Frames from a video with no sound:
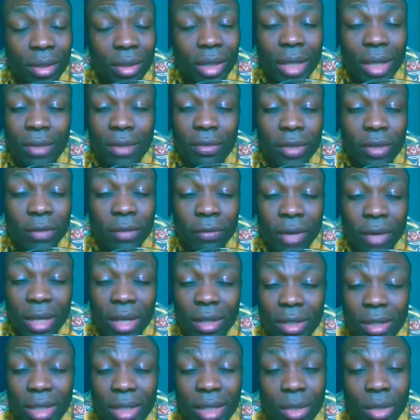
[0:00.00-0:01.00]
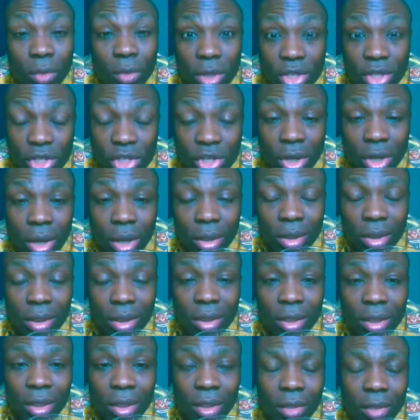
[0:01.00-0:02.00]
That's, in fact, they said they were shocked
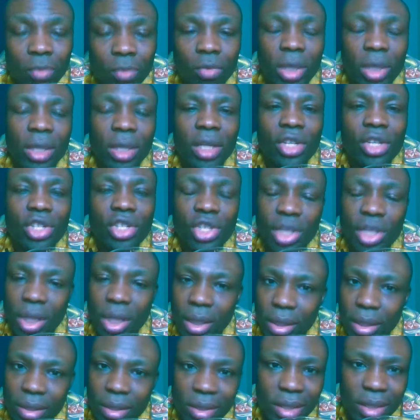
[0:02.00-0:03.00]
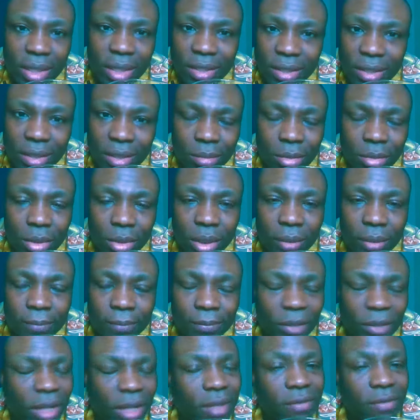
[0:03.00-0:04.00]
when they shared this testimony.
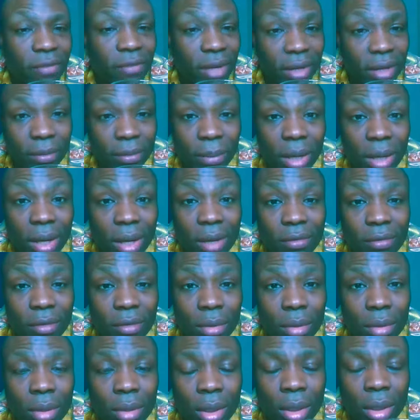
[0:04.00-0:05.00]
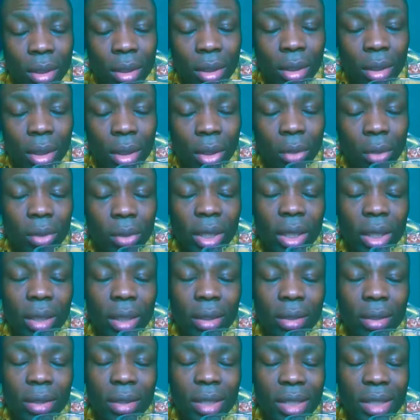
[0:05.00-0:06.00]
It's very powerful.
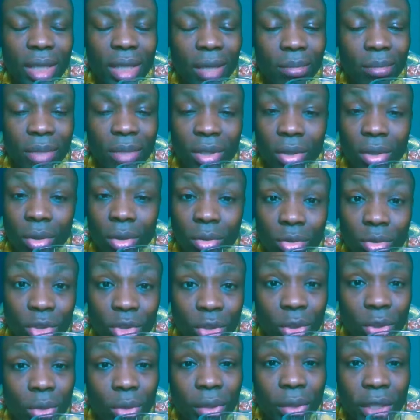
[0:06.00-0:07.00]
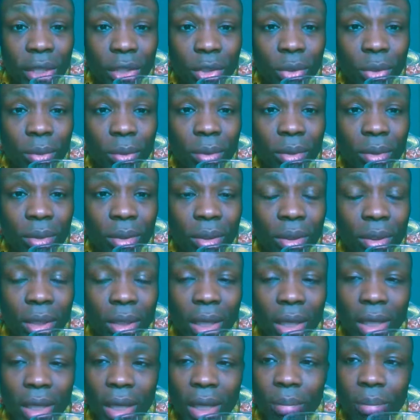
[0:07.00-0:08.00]
Okay, this can be your own story too.
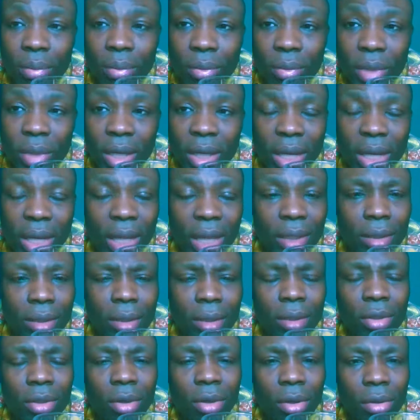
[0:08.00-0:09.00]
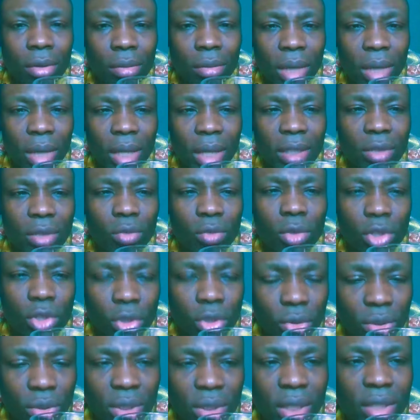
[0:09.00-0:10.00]
And I pray that God Almighty will
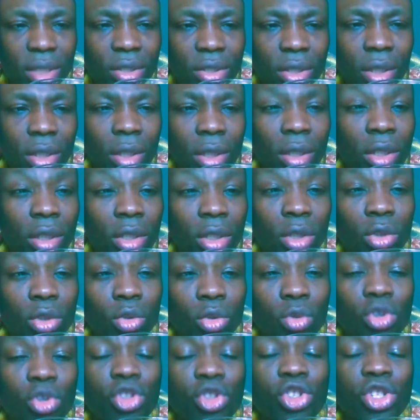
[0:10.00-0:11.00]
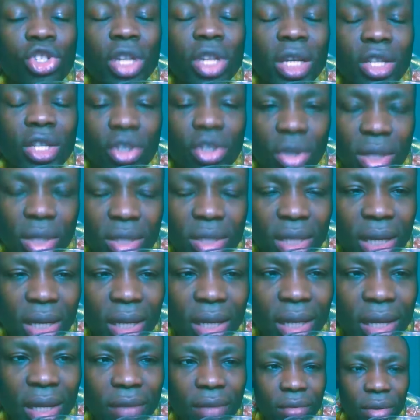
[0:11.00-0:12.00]
use this to change your
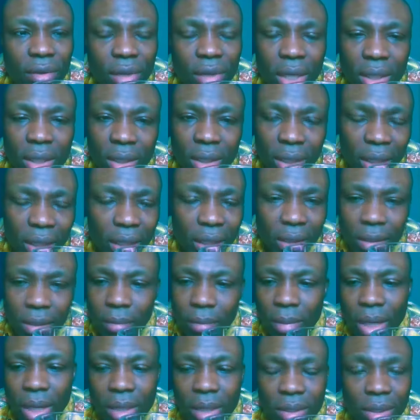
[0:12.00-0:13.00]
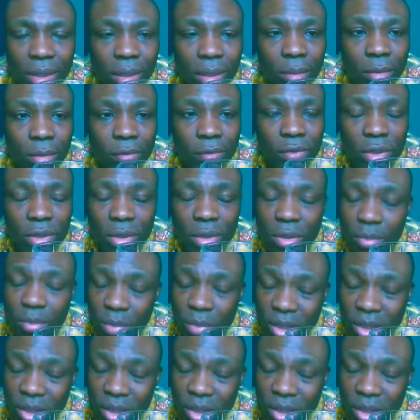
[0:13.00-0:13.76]
entire life around in the mighty name of Jesus.